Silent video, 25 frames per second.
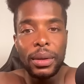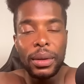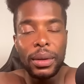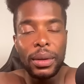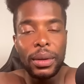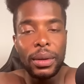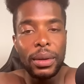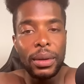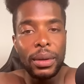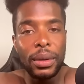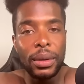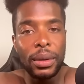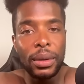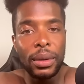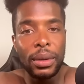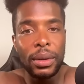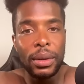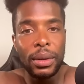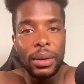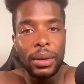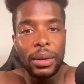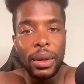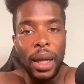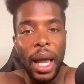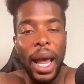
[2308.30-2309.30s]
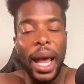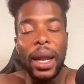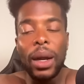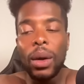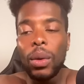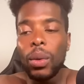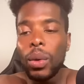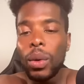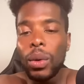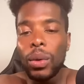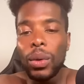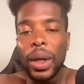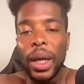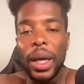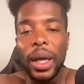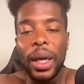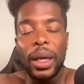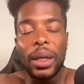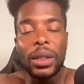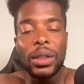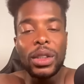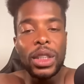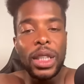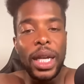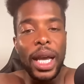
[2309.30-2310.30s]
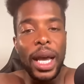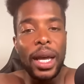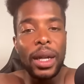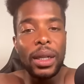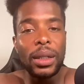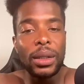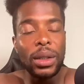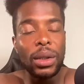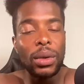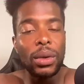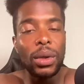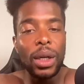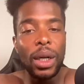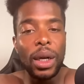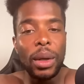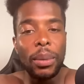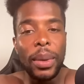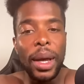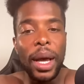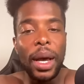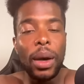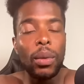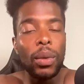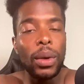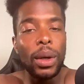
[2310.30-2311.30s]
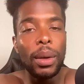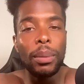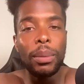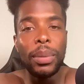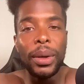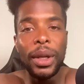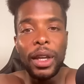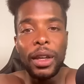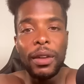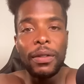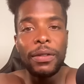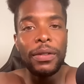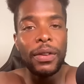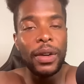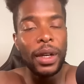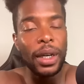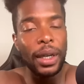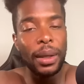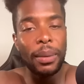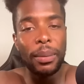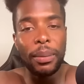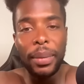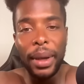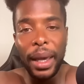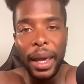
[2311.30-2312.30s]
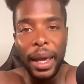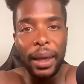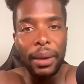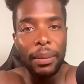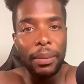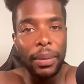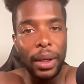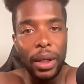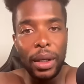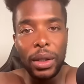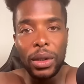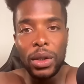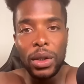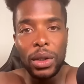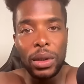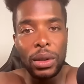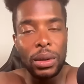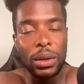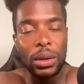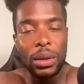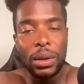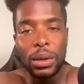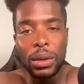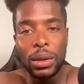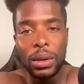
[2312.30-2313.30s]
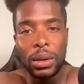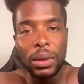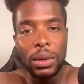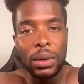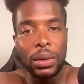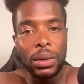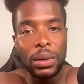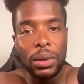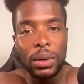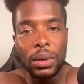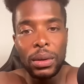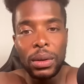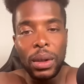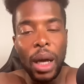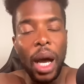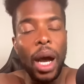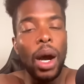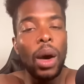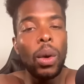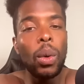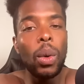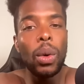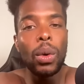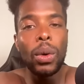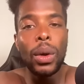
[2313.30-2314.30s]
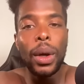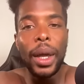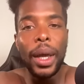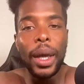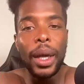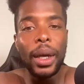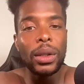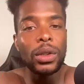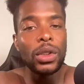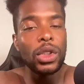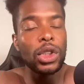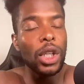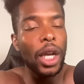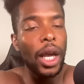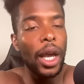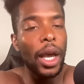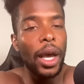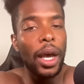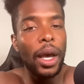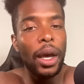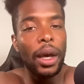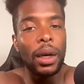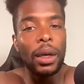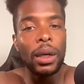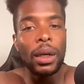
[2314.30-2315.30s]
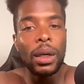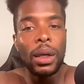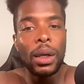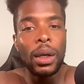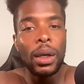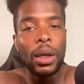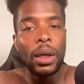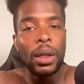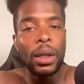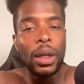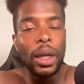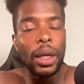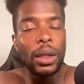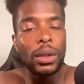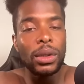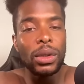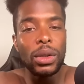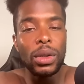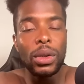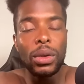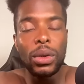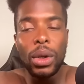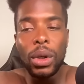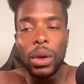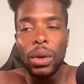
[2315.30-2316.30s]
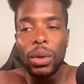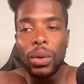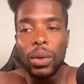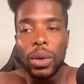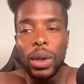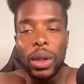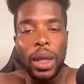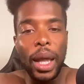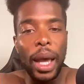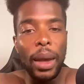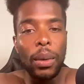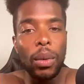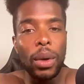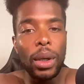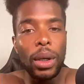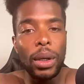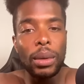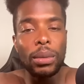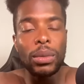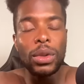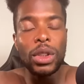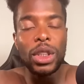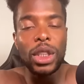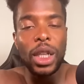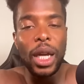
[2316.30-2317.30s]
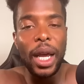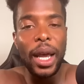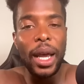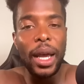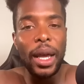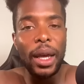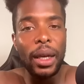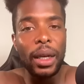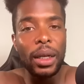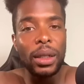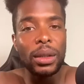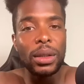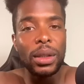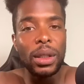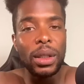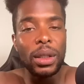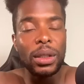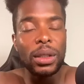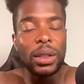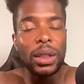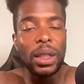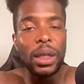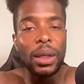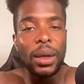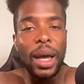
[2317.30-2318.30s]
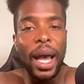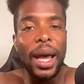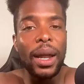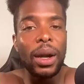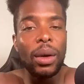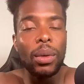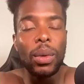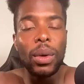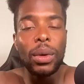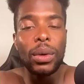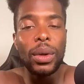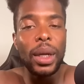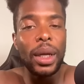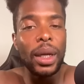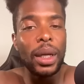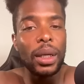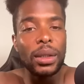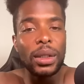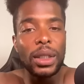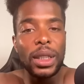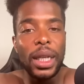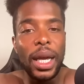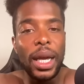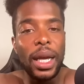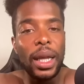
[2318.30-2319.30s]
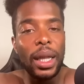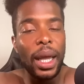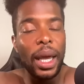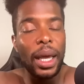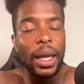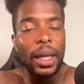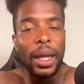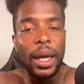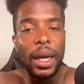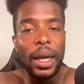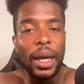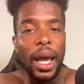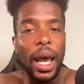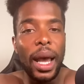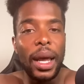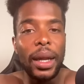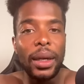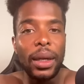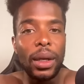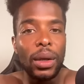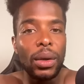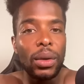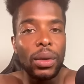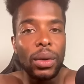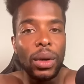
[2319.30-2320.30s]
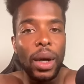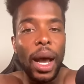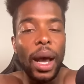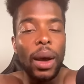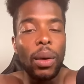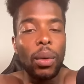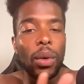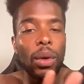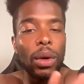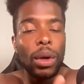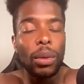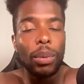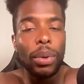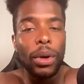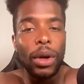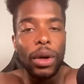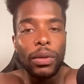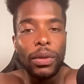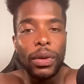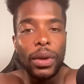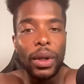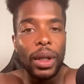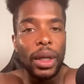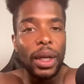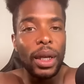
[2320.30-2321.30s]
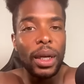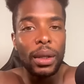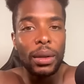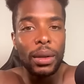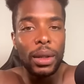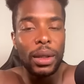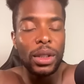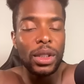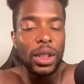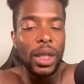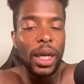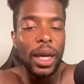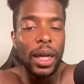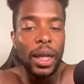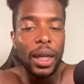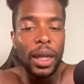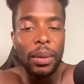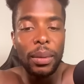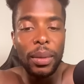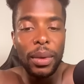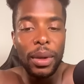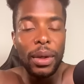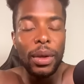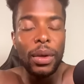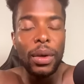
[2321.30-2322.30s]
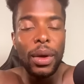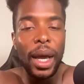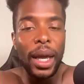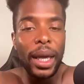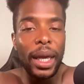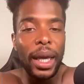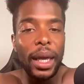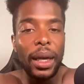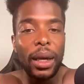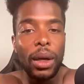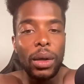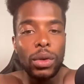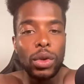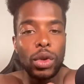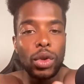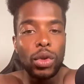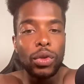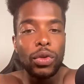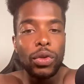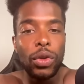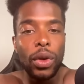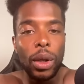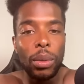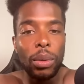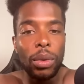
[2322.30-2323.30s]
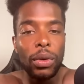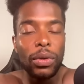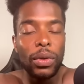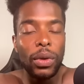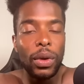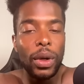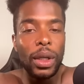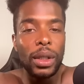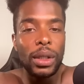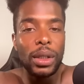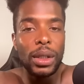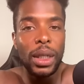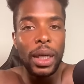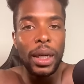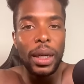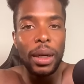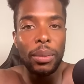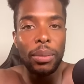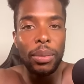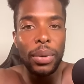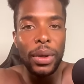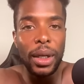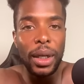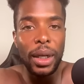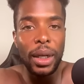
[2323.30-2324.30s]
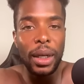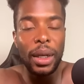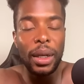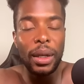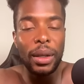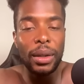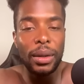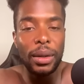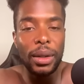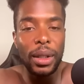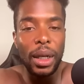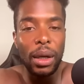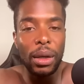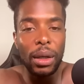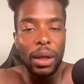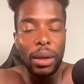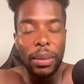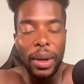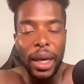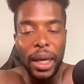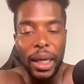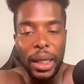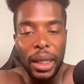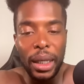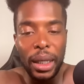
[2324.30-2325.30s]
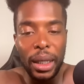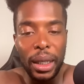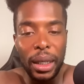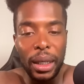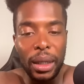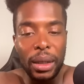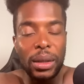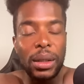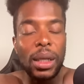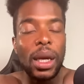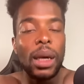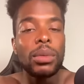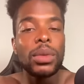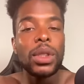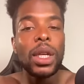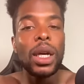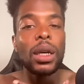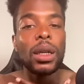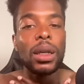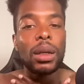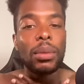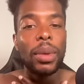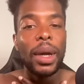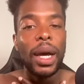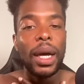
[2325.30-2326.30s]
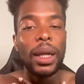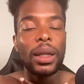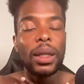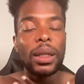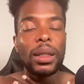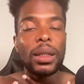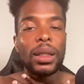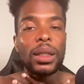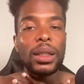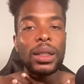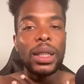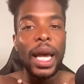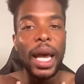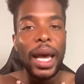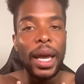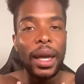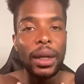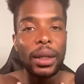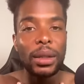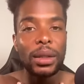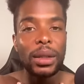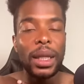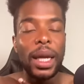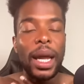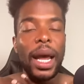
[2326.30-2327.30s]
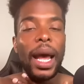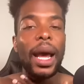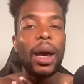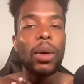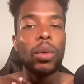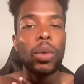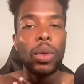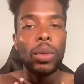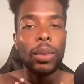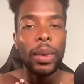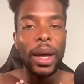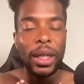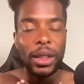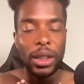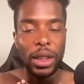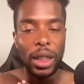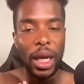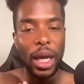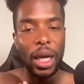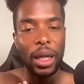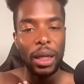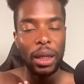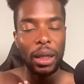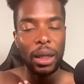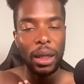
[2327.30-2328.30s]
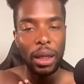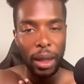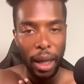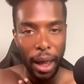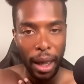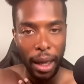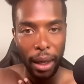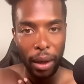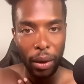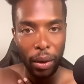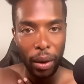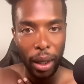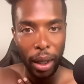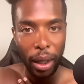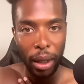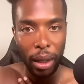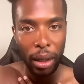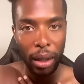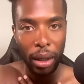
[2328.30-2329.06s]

I don't want damn child that's gonna come out with a big fucking back, bitch. I don't want damn child that's, you know, look like one of them childs or something. I don't want damn child like that. I don't. I want a perfectly healthy child. Let me, you know, I can't go too far before they say I'm picking and talking about kids. I'm talking about the desires that I want my child to look like, okay?